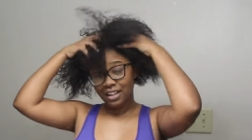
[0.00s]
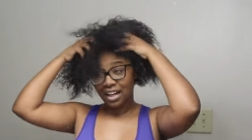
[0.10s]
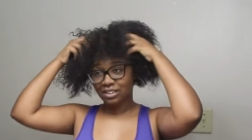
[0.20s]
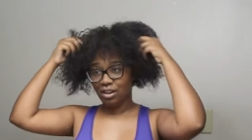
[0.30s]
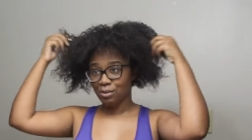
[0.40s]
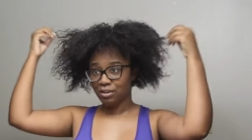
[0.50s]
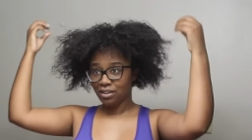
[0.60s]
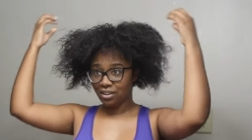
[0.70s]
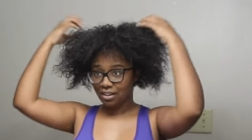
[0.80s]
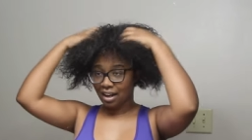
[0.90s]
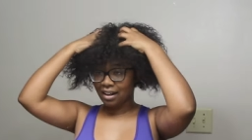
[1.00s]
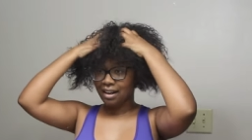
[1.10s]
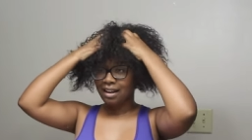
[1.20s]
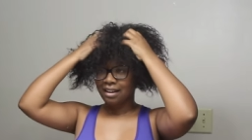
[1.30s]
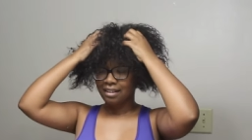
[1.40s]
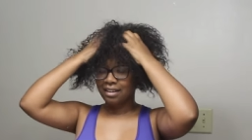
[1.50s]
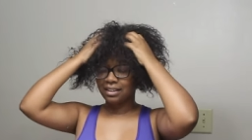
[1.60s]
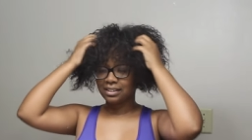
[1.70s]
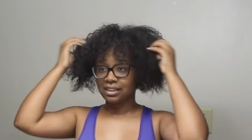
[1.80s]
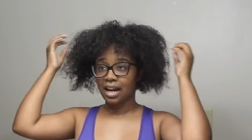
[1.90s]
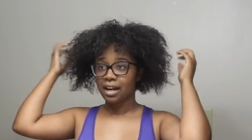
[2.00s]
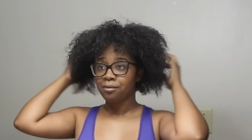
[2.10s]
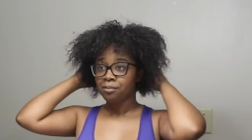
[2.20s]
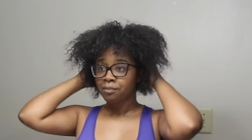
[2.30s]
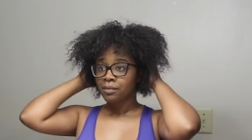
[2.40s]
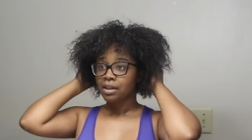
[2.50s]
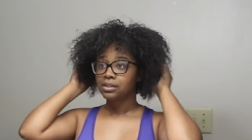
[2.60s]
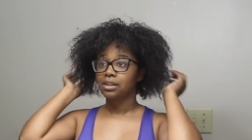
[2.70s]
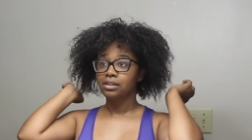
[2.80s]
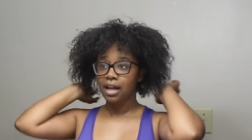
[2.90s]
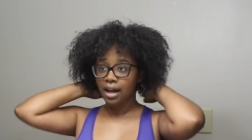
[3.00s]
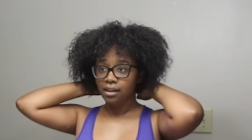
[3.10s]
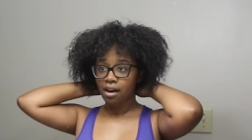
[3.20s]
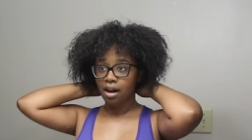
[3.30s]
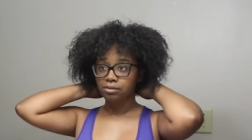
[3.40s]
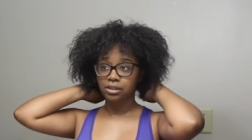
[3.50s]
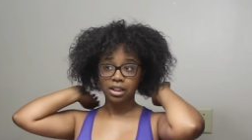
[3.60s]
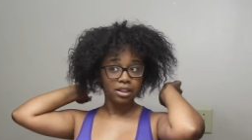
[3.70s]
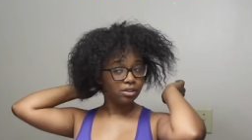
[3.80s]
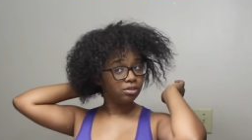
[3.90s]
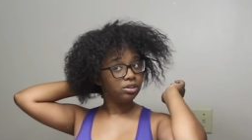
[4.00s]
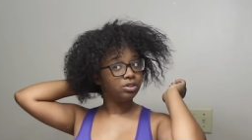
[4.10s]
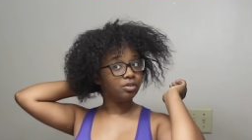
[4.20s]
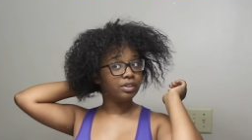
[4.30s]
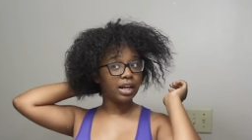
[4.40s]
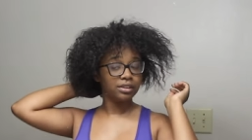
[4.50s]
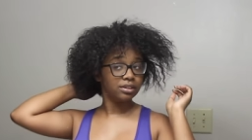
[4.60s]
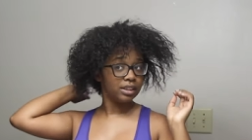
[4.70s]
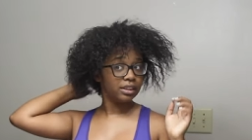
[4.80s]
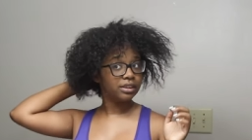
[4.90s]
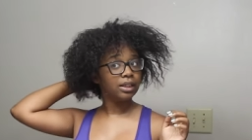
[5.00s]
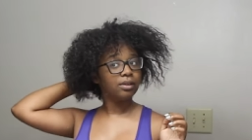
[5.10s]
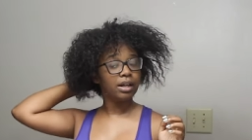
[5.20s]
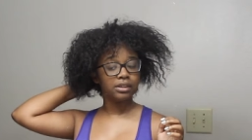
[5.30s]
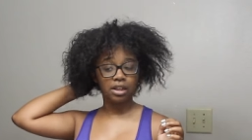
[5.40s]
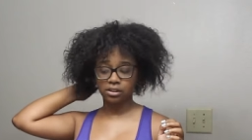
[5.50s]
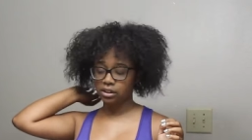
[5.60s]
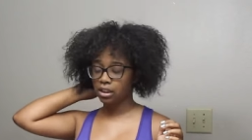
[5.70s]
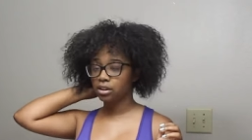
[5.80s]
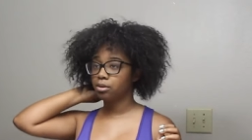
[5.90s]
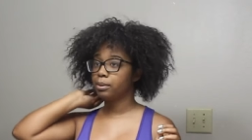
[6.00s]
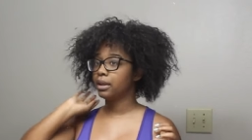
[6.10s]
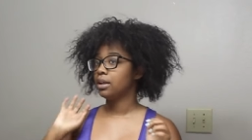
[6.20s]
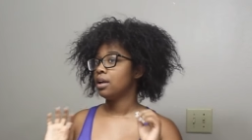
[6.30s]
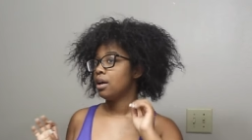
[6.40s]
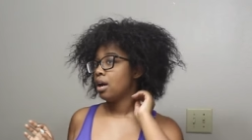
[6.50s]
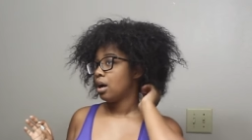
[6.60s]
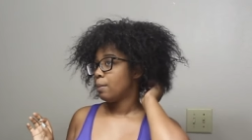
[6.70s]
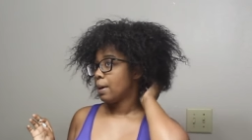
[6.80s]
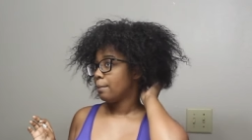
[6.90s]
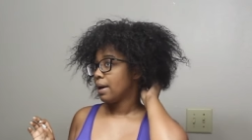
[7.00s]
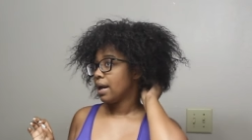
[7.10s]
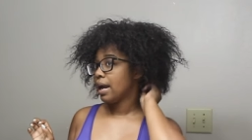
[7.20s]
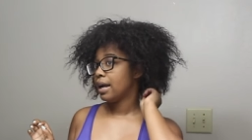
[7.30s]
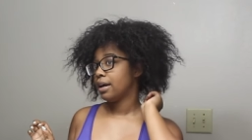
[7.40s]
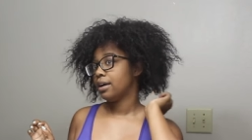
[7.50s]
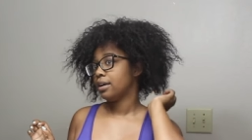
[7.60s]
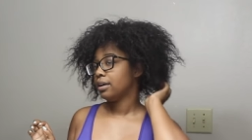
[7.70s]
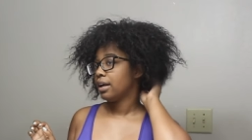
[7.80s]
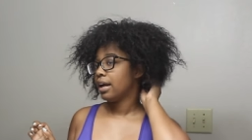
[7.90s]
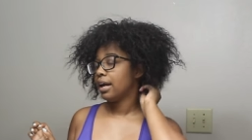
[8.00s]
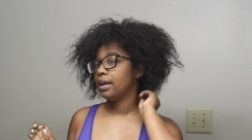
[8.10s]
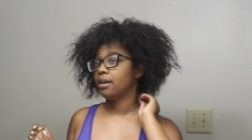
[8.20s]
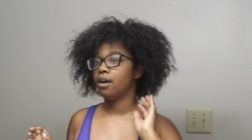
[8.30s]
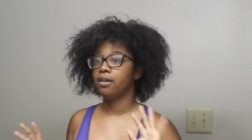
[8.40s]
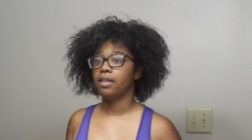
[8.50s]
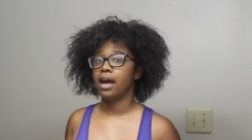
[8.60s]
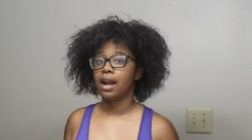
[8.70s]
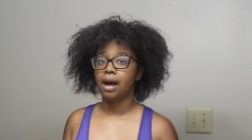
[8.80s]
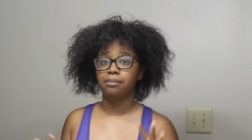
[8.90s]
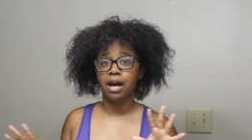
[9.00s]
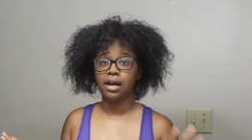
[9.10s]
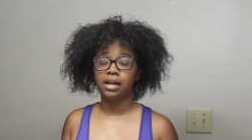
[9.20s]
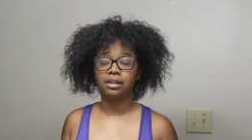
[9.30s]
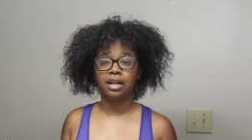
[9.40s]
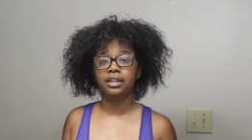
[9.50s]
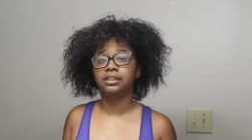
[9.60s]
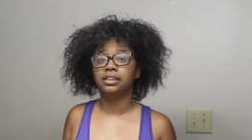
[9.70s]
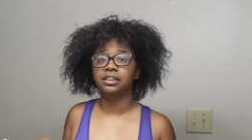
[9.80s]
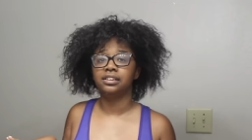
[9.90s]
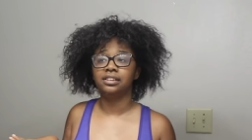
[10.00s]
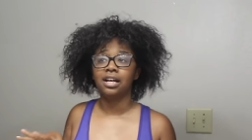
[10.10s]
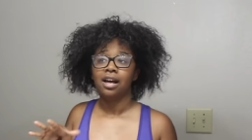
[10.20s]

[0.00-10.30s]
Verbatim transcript: that is why we look like this today so yeah y'all i'm just gonna do a relaxer touch up kind of talk to you a little bit about my hair and all that. I'm not a licensed